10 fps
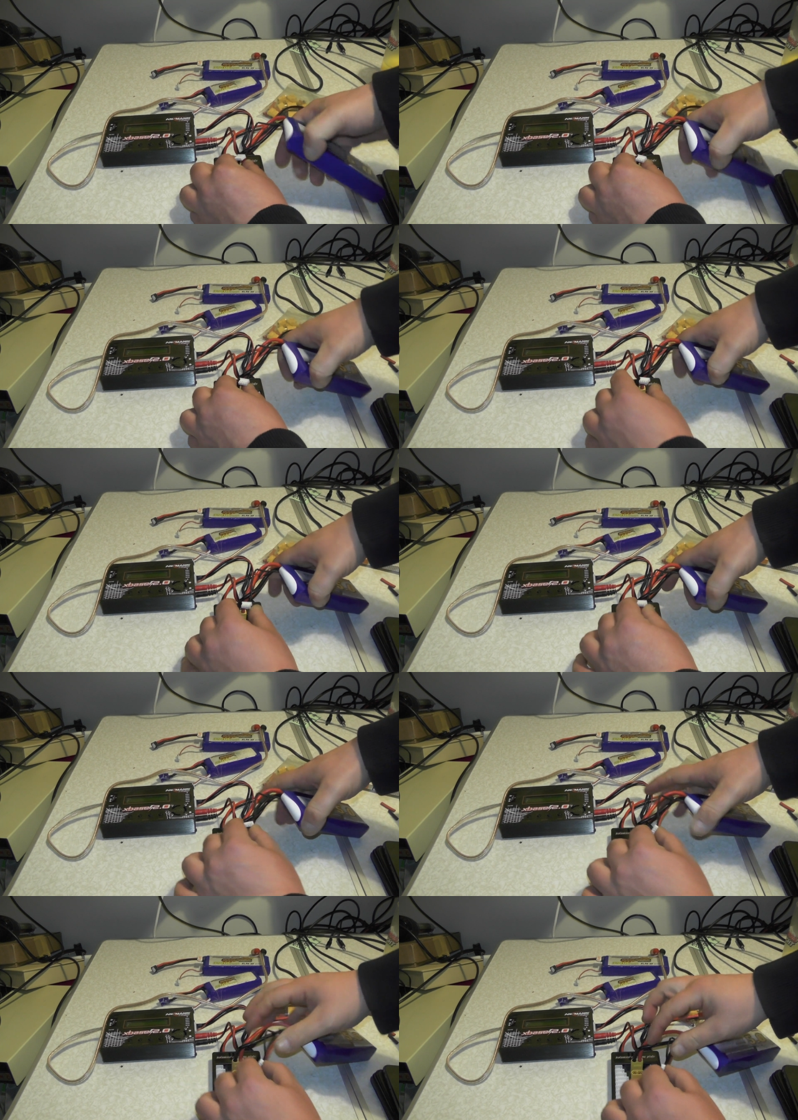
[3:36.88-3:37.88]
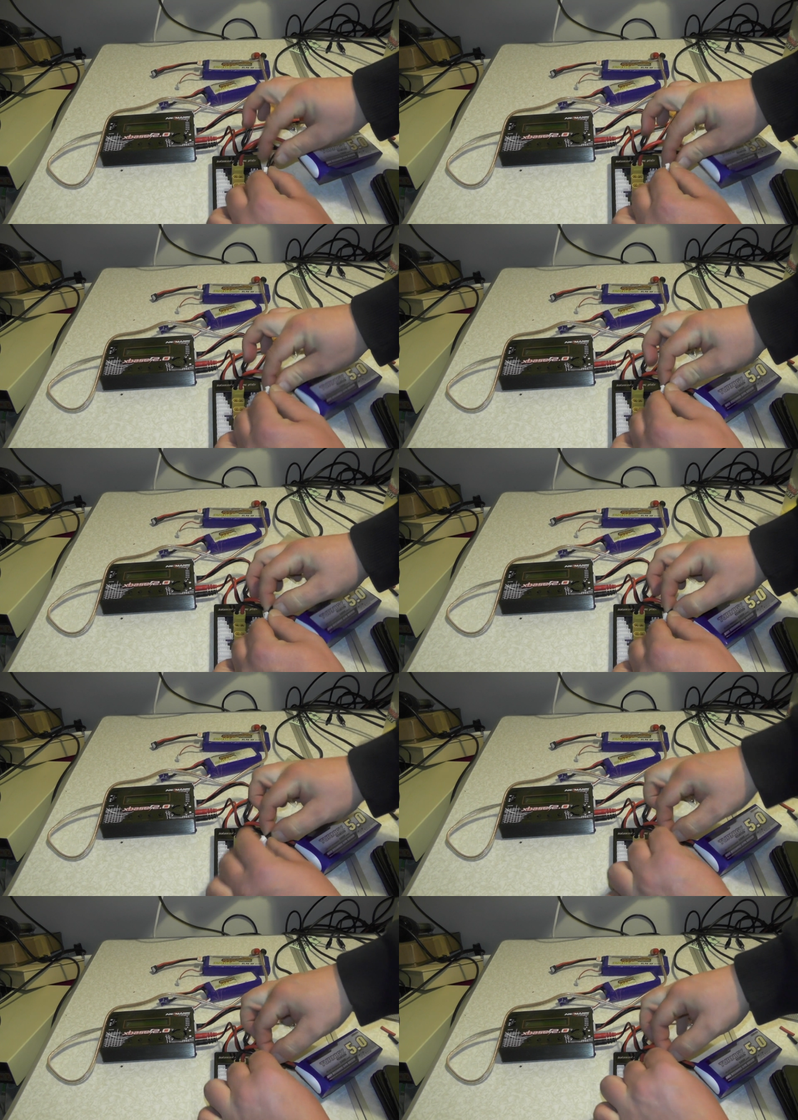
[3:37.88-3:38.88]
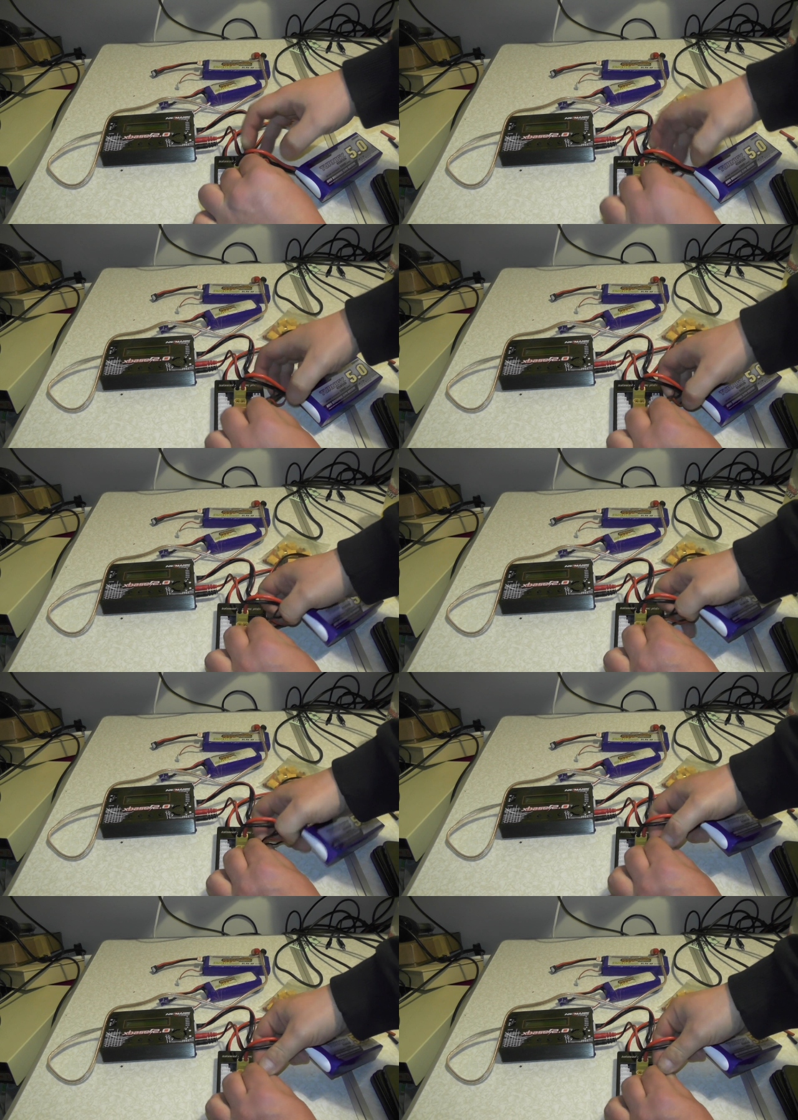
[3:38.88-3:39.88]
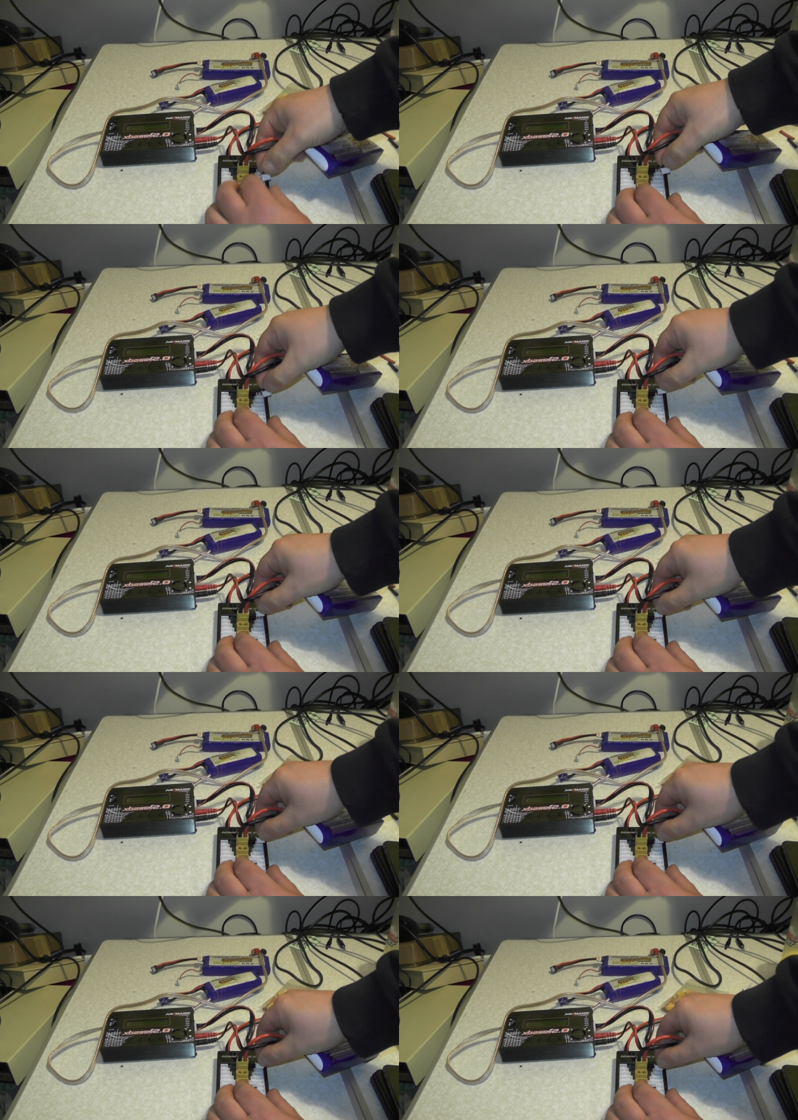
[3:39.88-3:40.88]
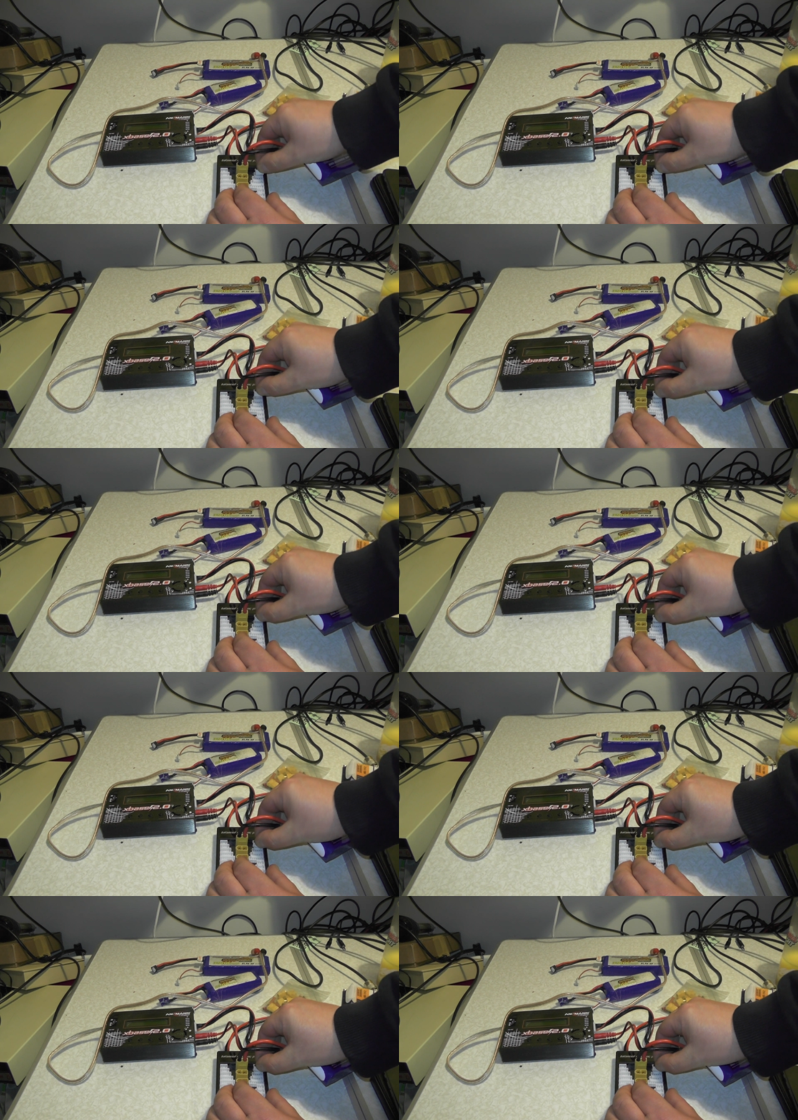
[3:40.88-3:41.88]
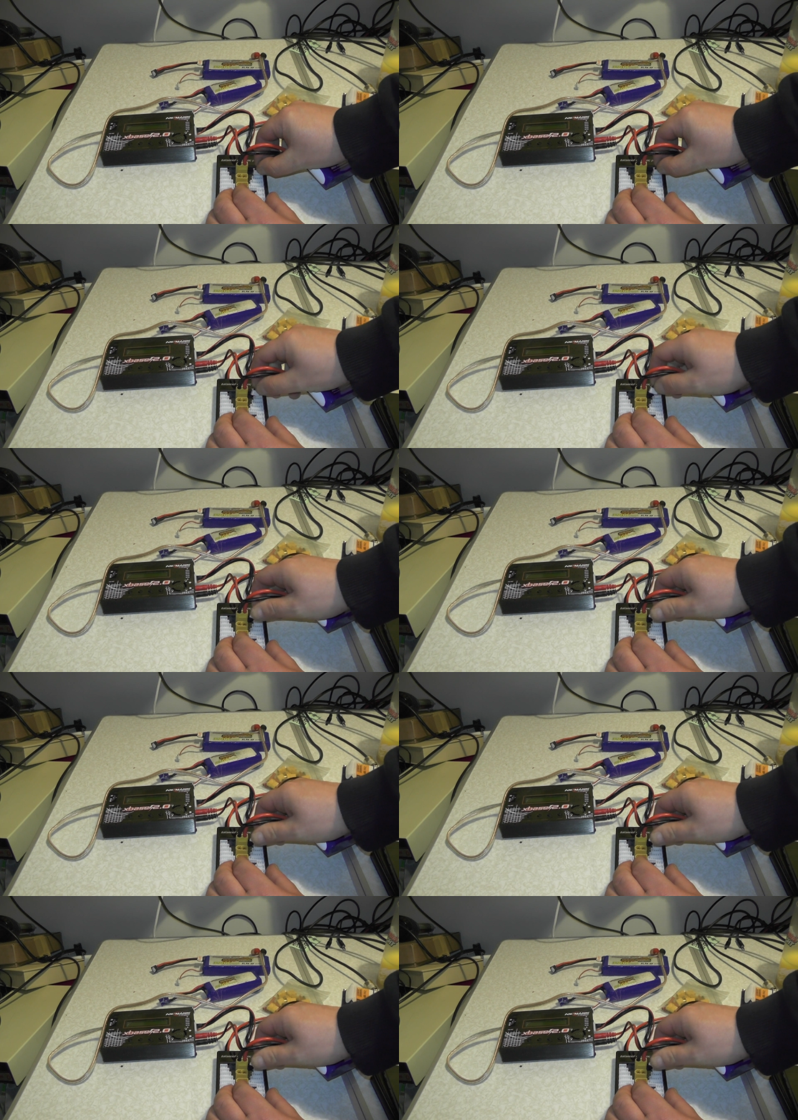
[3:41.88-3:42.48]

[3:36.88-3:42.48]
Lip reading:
[unreadable: no face in view]